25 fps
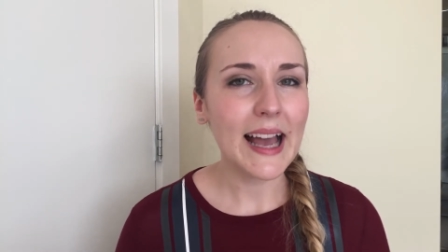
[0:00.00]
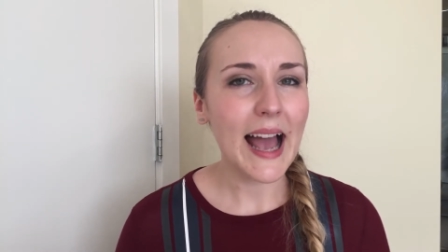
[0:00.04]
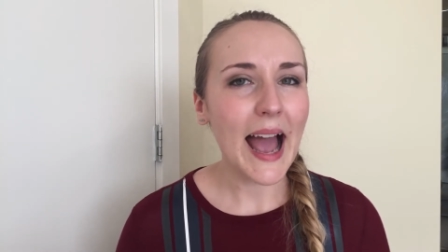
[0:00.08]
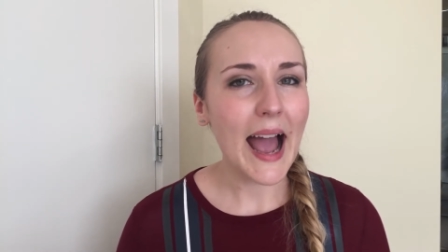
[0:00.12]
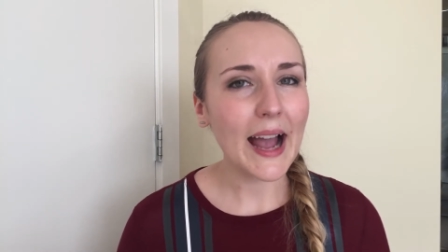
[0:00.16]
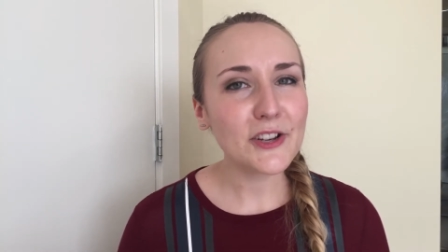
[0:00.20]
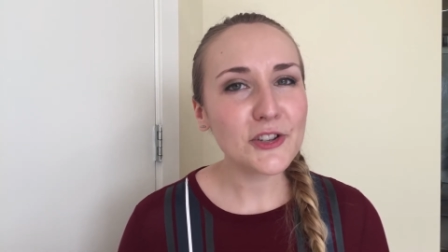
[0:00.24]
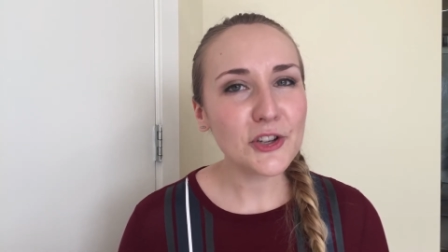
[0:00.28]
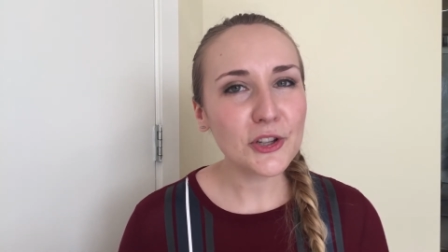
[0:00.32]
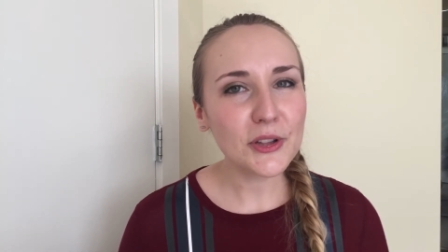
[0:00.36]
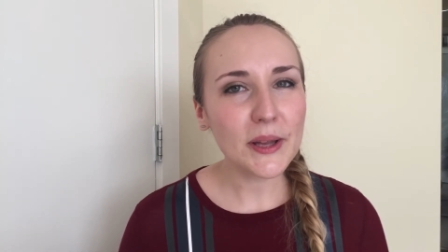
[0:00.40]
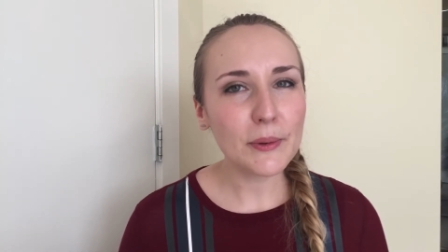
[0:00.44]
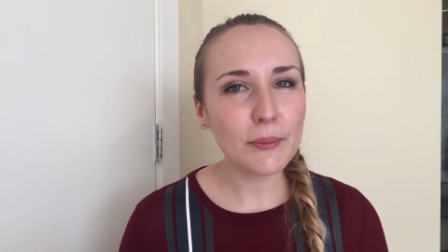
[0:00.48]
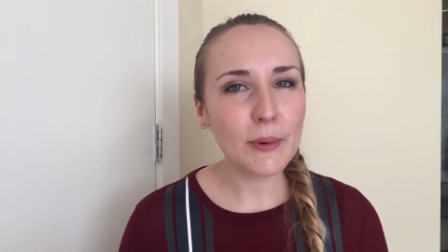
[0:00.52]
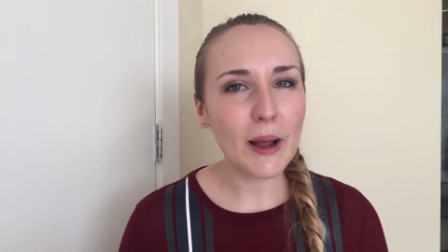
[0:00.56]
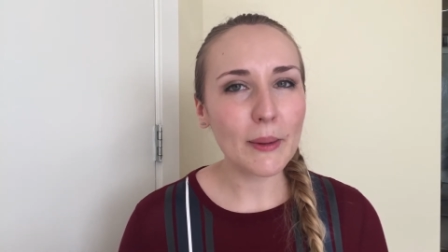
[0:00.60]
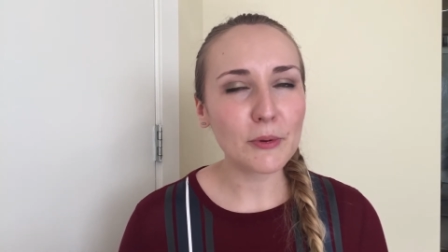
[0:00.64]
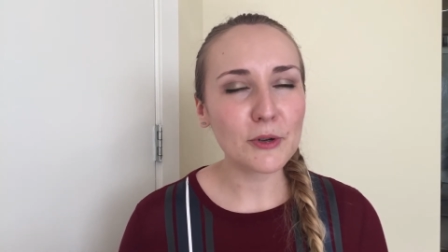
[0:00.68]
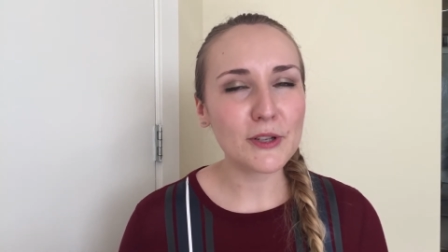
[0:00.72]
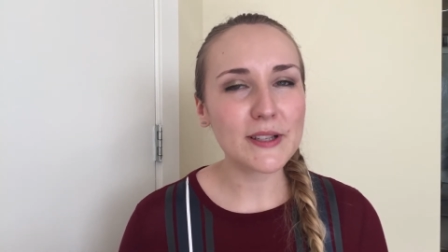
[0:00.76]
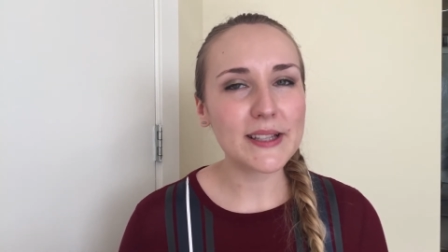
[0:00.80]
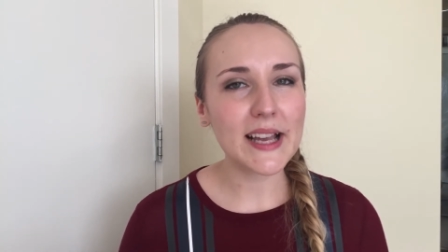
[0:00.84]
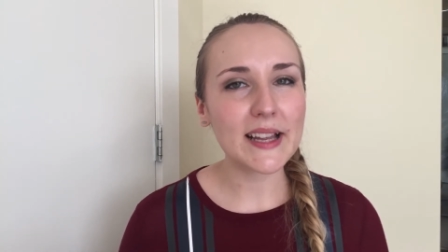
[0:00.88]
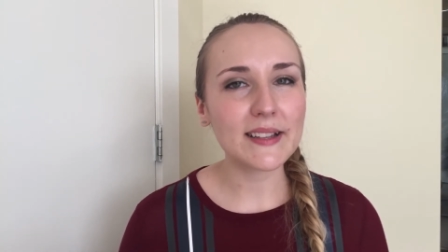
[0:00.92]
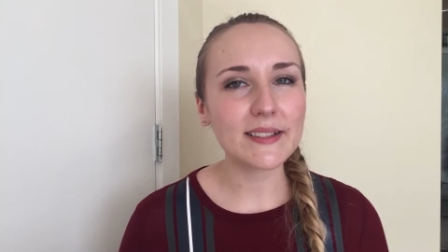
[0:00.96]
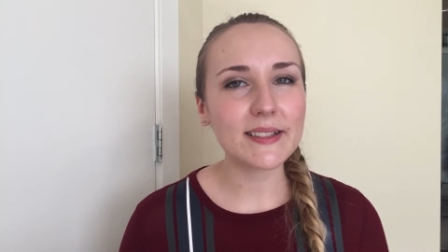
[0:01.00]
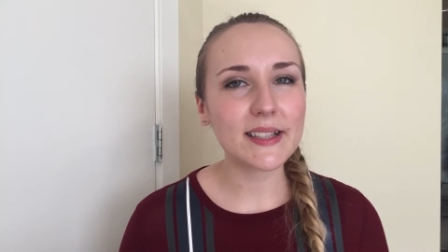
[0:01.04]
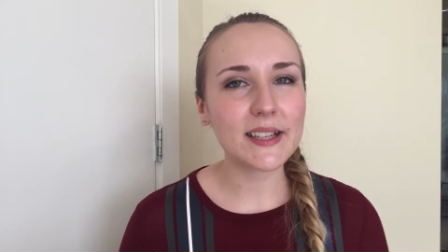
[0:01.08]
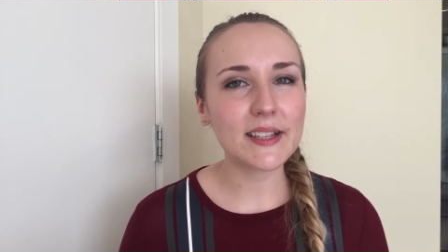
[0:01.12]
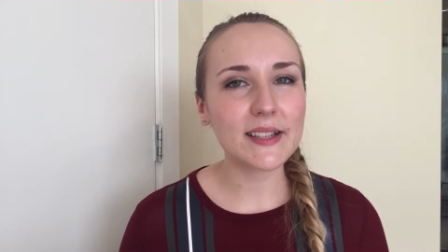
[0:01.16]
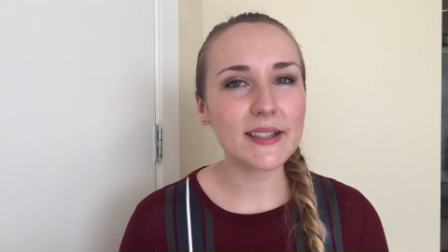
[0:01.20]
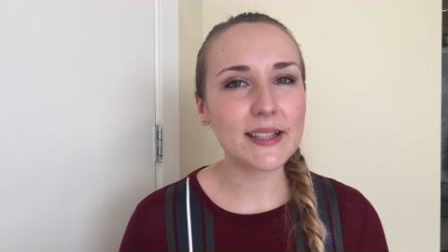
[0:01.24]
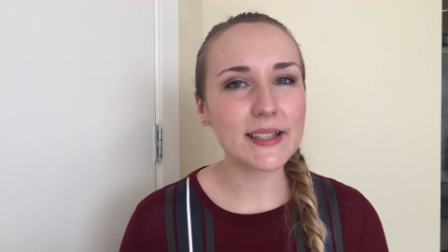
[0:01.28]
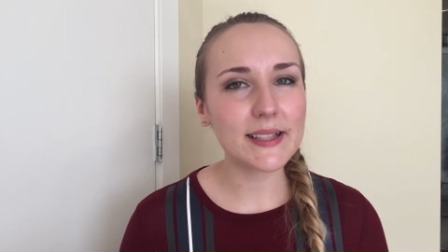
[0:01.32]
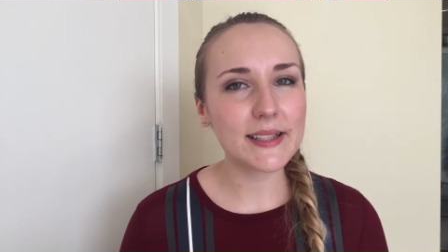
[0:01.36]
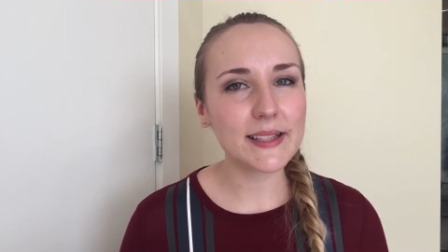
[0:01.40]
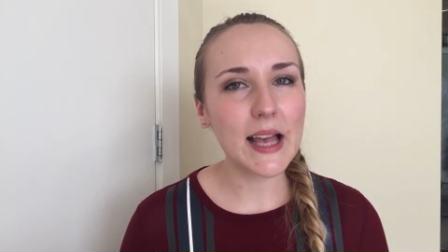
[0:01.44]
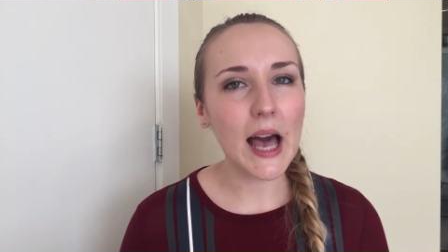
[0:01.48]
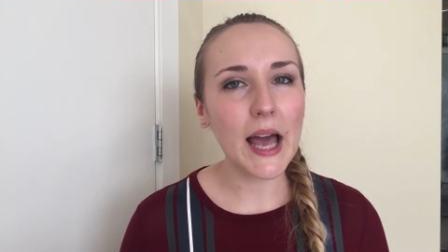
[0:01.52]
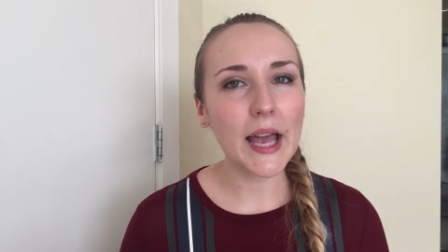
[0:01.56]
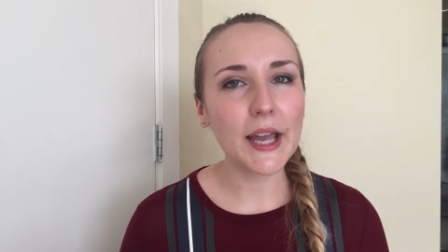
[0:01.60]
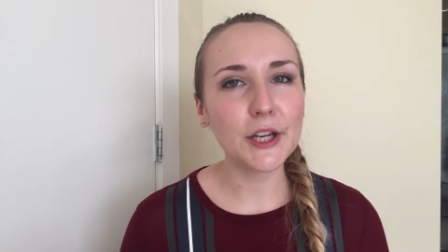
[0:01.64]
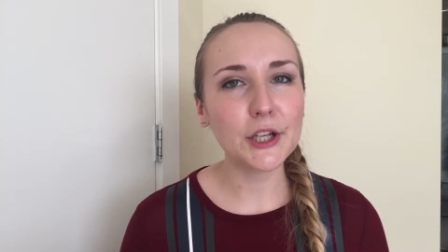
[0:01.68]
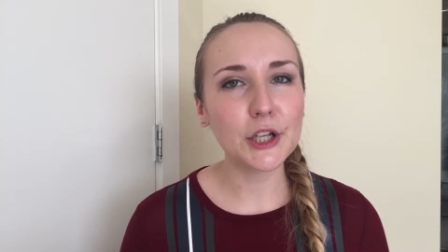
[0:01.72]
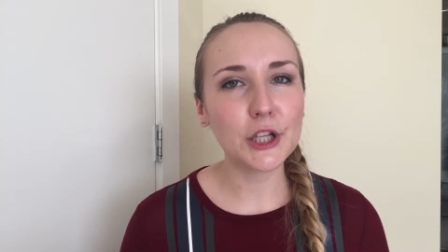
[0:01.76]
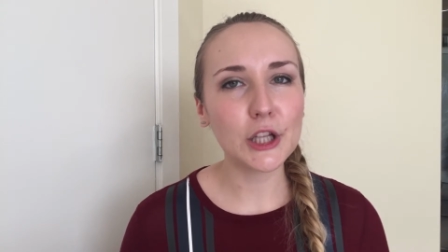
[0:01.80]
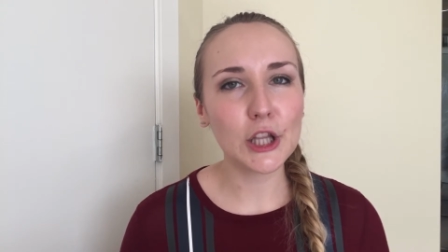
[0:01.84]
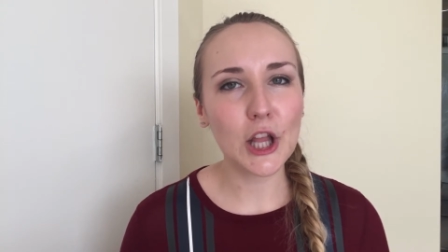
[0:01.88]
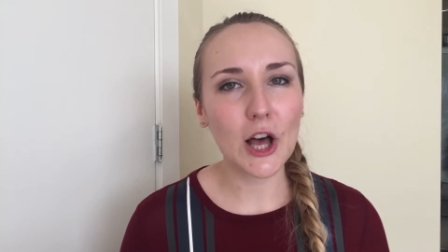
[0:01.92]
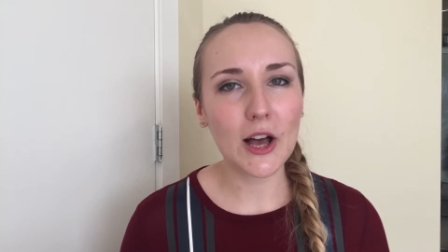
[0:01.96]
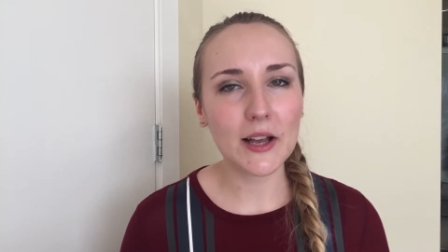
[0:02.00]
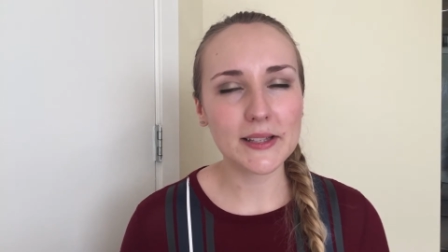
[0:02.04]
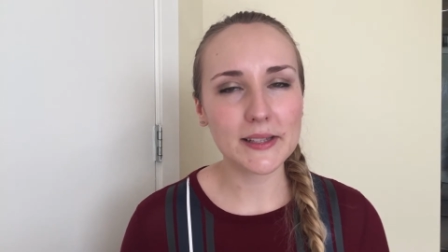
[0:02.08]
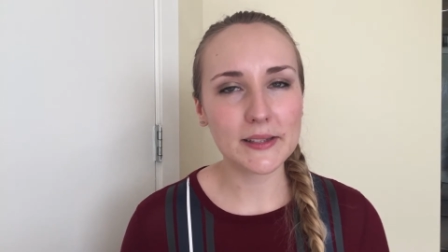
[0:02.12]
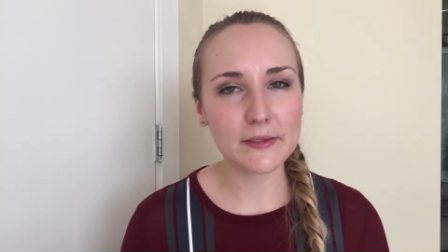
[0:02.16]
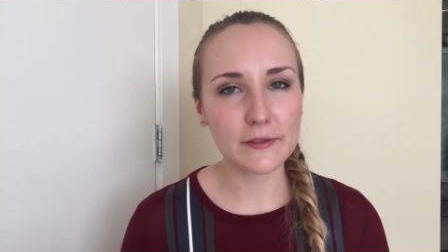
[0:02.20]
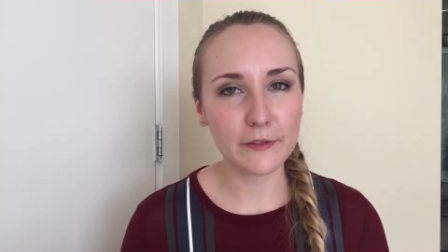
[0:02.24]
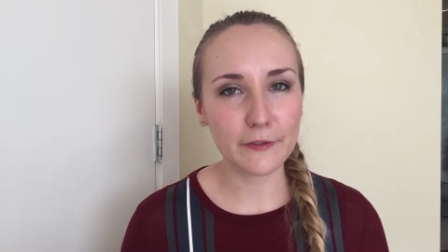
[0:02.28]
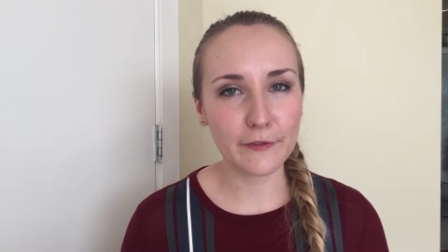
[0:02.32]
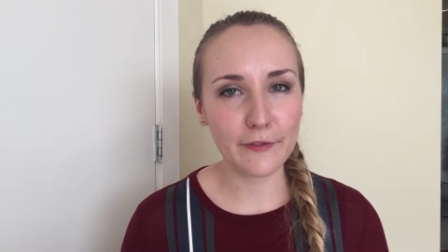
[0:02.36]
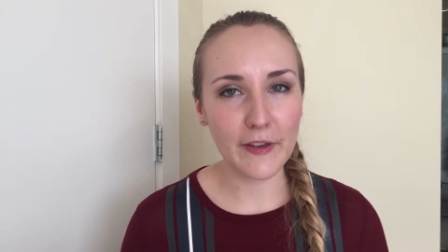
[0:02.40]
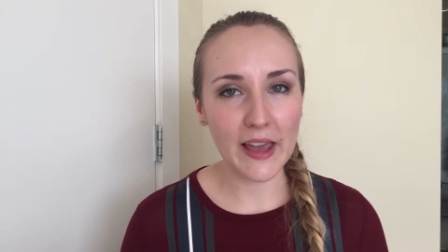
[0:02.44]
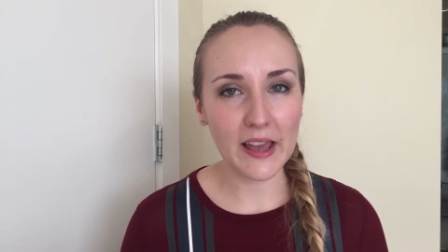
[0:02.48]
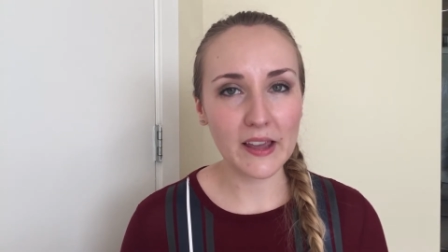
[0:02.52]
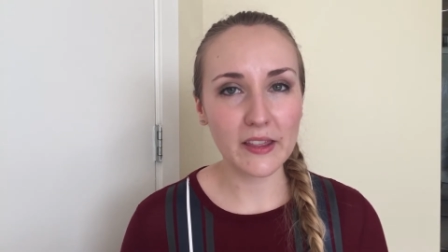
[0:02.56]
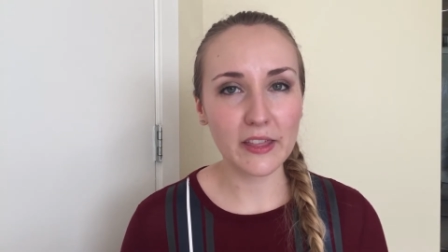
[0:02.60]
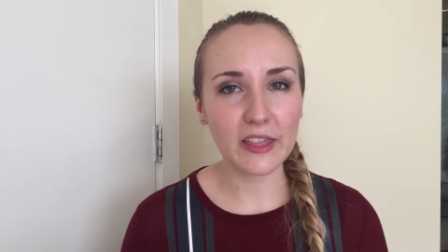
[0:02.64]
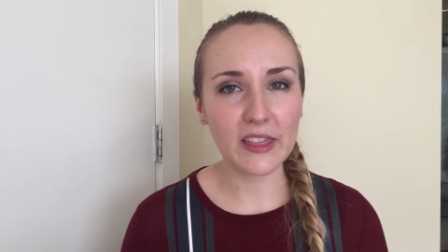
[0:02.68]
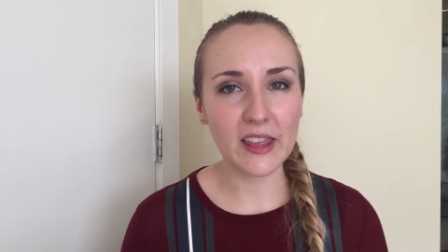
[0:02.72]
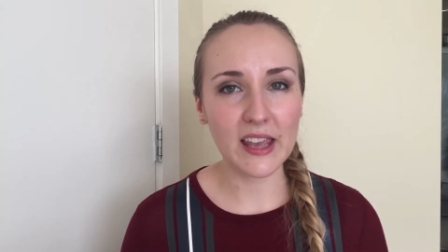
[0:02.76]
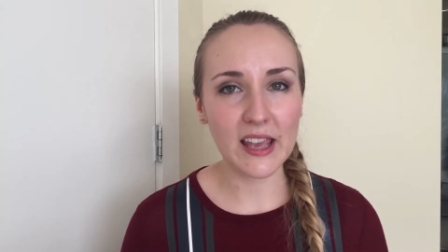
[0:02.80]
actually represent a societal loss of faith